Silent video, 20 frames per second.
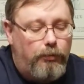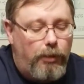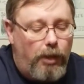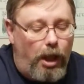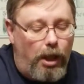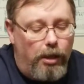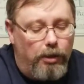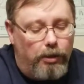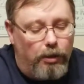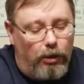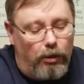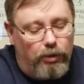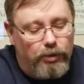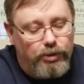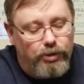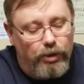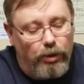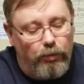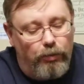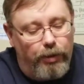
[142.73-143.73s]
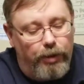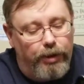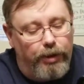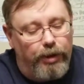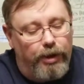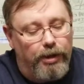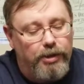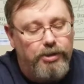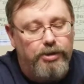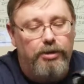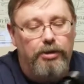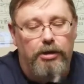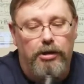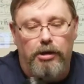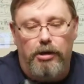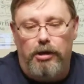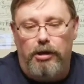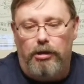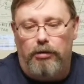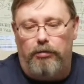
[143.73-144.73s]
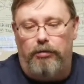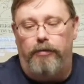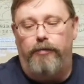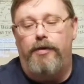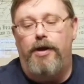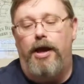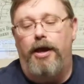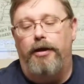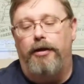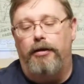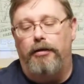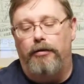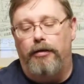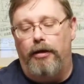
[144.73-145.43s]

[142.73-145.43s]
And then also with this, we've got